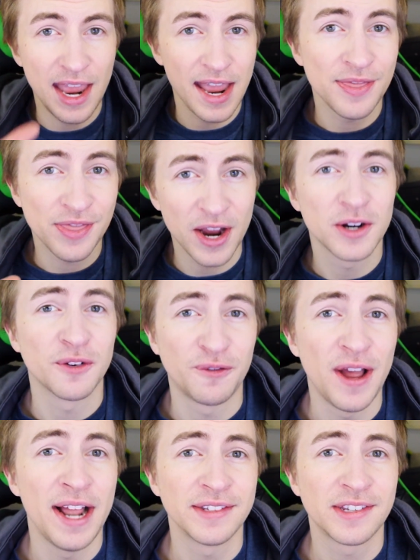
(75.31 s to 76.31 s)
In their
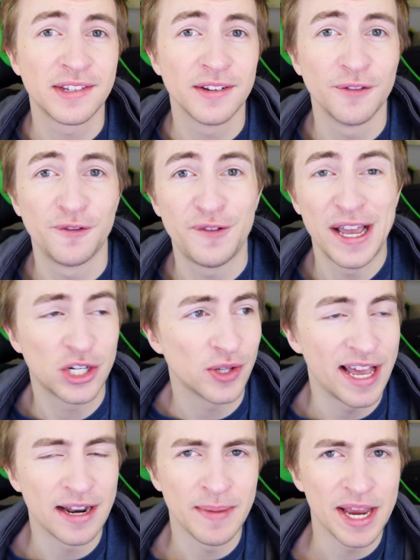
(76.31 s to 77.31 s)
defense, facial
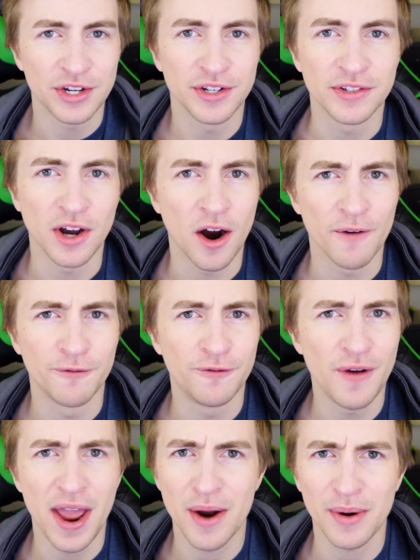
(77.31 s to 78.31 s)
animations are
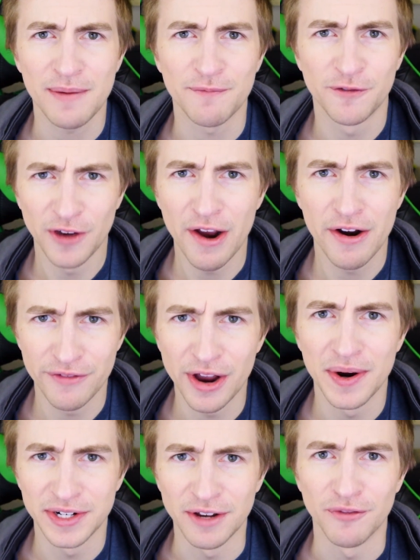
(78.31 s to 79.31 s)
very, very,
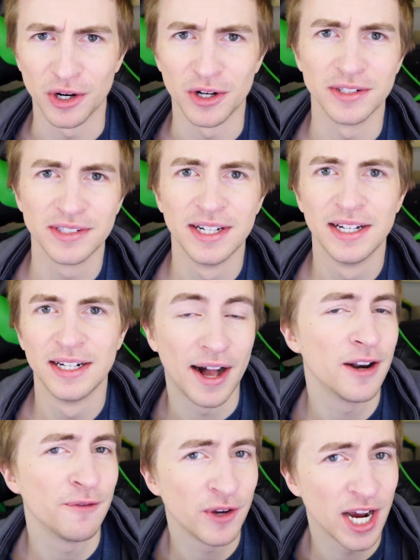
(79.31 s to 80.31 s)
very difficult.
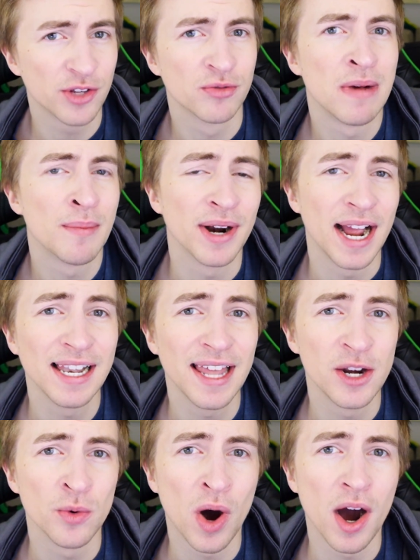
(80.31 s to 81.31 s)
I don't know if you guys remember
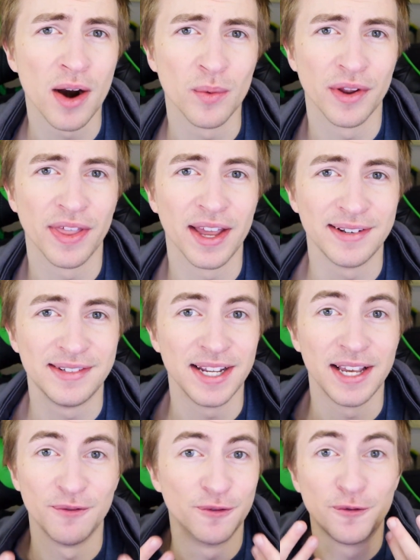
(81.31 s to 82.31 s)
LA Noire, where they
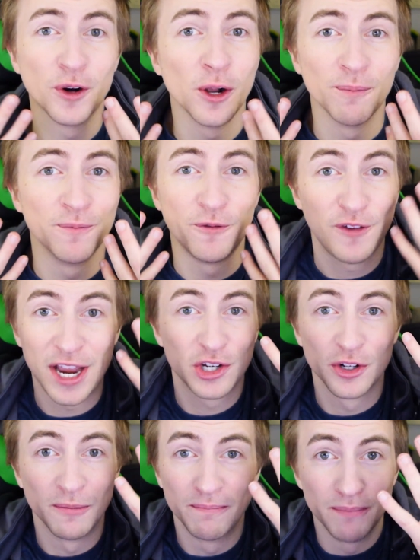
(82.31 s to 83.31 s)
did full
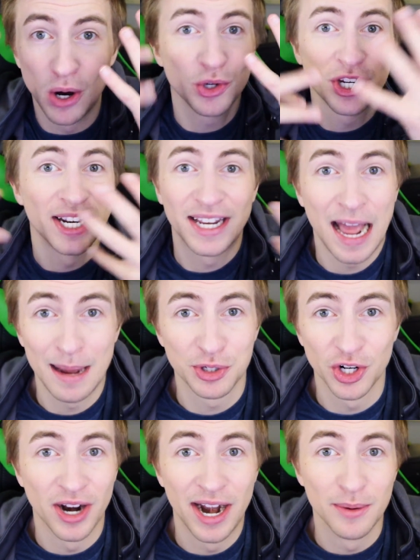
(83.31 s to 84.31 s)
facial motion
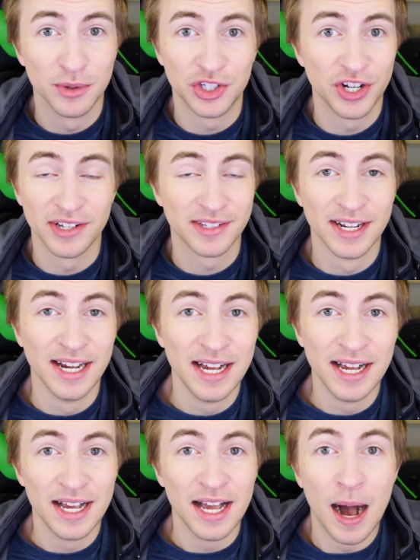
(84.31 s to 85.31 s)
capture, and it was just
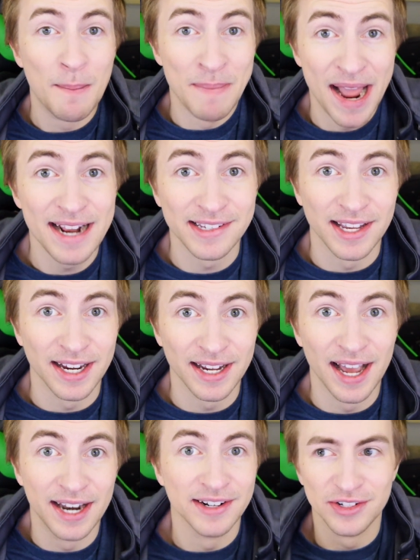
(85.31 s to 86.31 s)
amazing
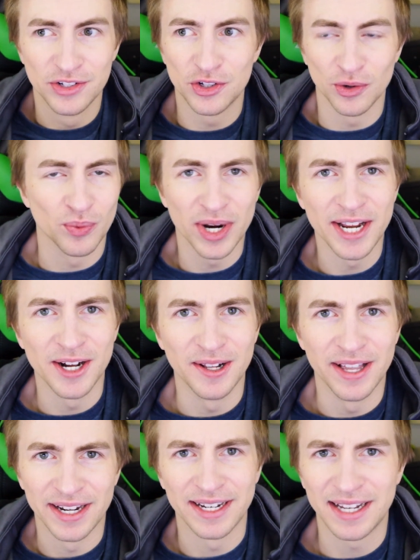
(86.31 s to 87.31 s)
and
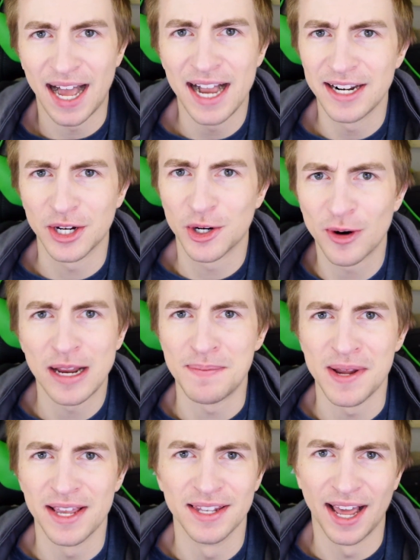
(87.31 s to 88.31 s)
surreal and kind of
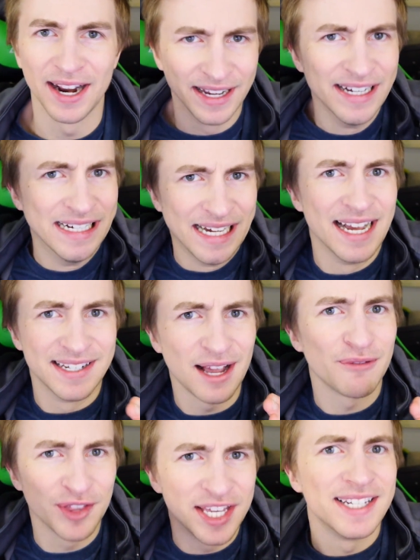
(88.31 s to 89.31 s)
creepy. It
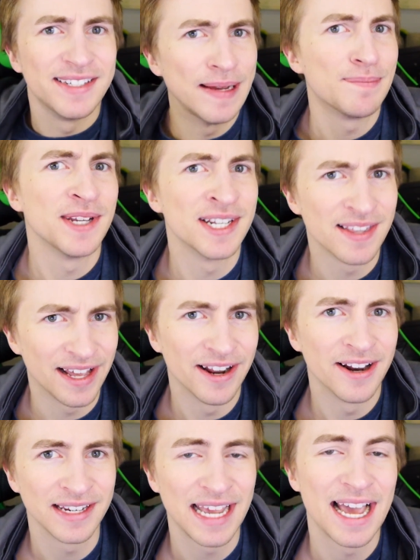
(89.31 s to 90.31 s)
definitely dipped into that
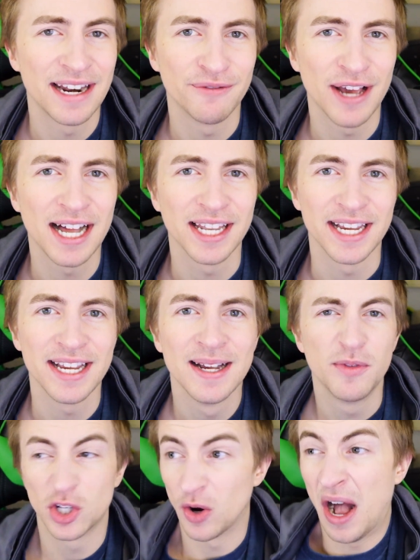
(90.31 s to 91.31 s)
uncanny valley.
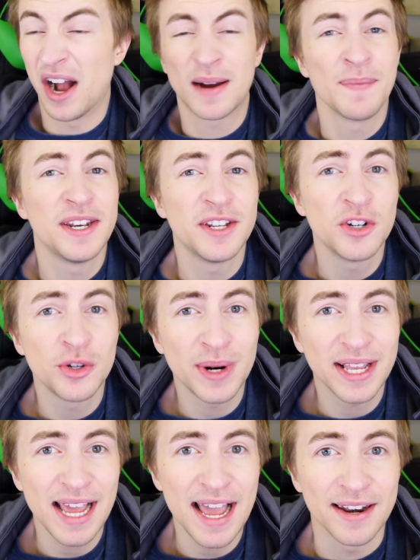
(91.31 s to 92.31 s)
So how come they didn't do
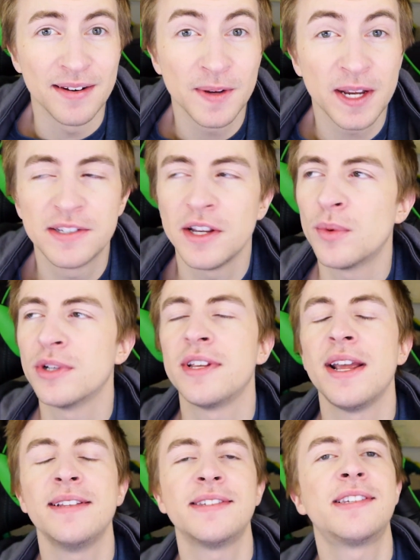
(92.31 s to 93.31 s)
it again? Because it was
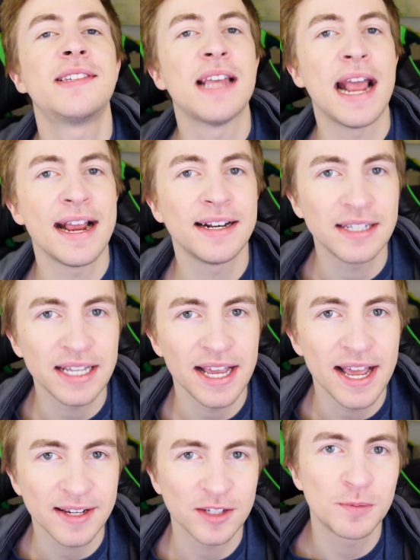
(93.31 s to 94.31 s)

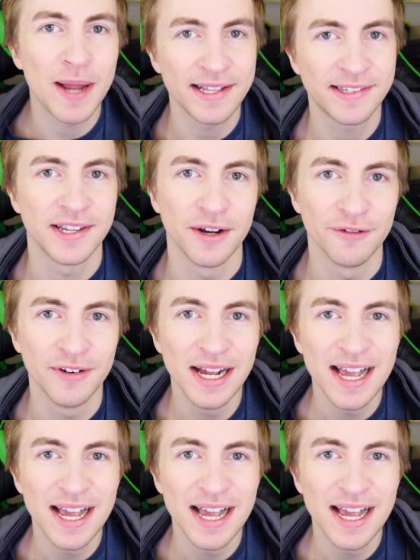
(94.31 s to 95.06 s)
insanely expensive.